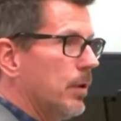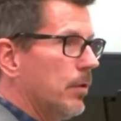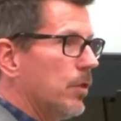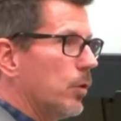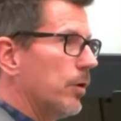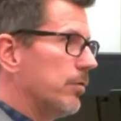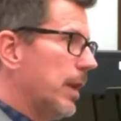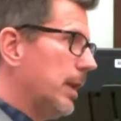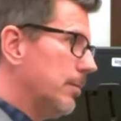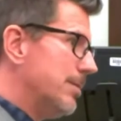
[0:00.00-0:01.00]
There is
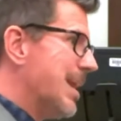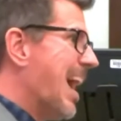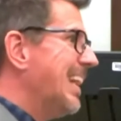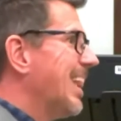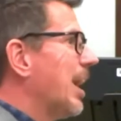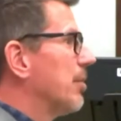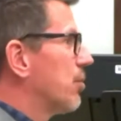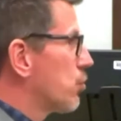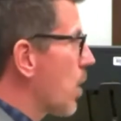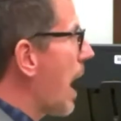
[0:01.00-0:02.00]
a nylon
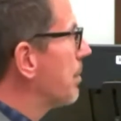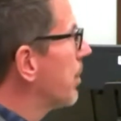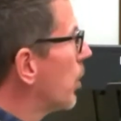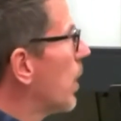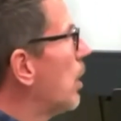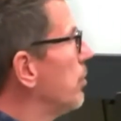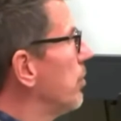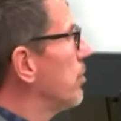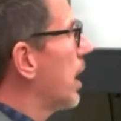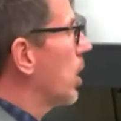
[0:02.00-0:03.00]
strap around his
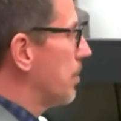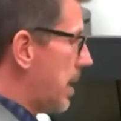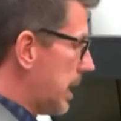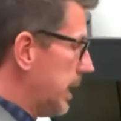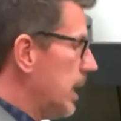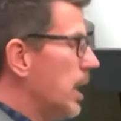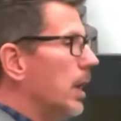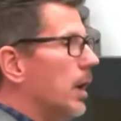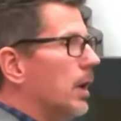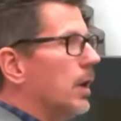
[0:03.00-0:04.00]
entire body,
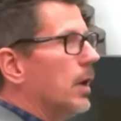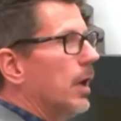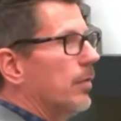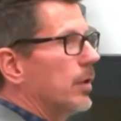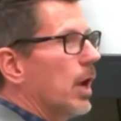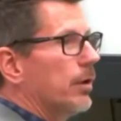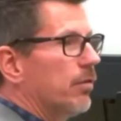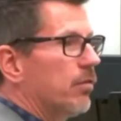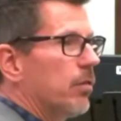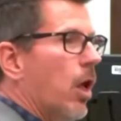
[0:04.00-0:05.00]
and the gun is
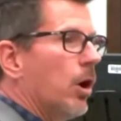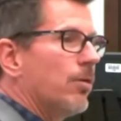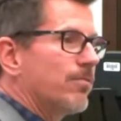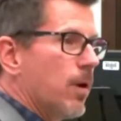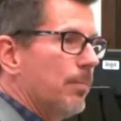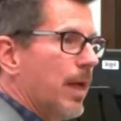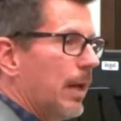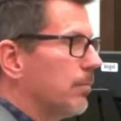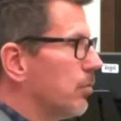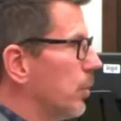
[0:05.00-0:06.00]
slung from
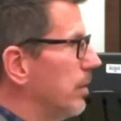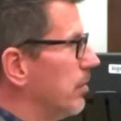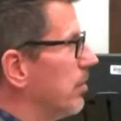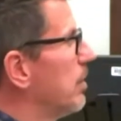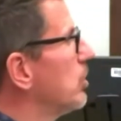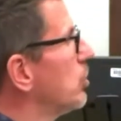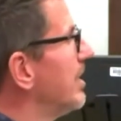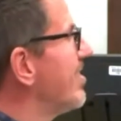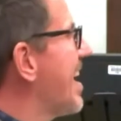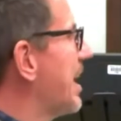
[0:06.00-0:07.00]
that, so it is essentially
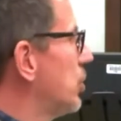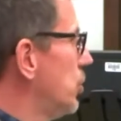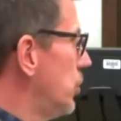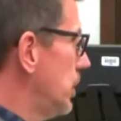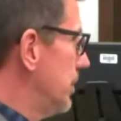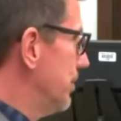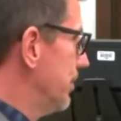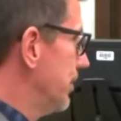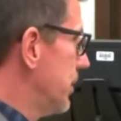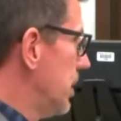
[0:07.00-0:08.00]
attached to him.
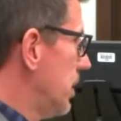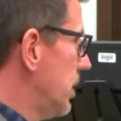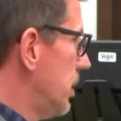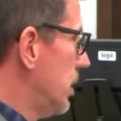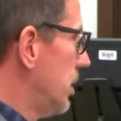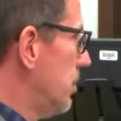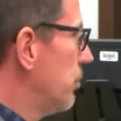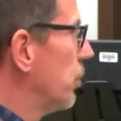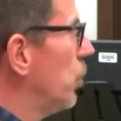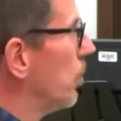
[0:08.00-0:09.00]

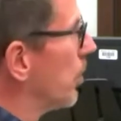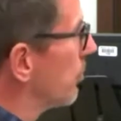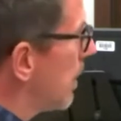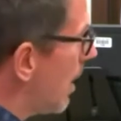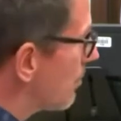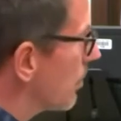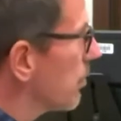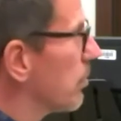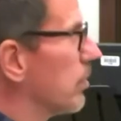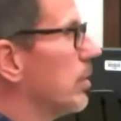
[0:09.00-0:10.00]
Mr. Huber's
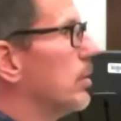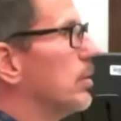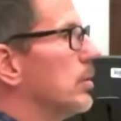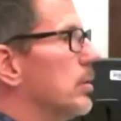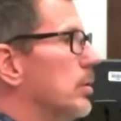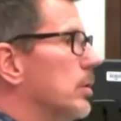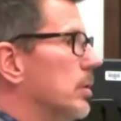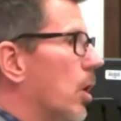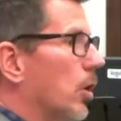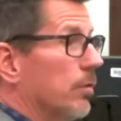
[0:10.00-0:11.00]
efforts
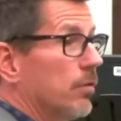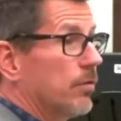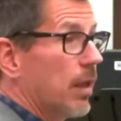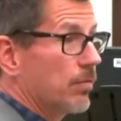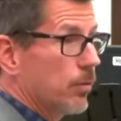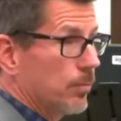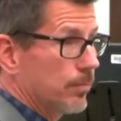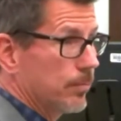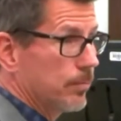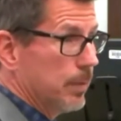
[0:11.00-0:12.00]
are unsuccessful
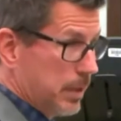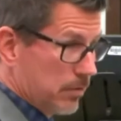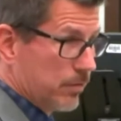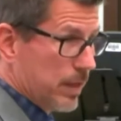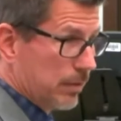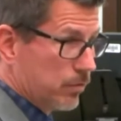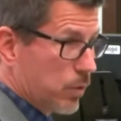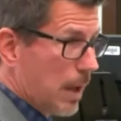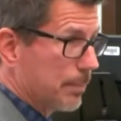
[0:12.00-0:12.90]
because of that strap.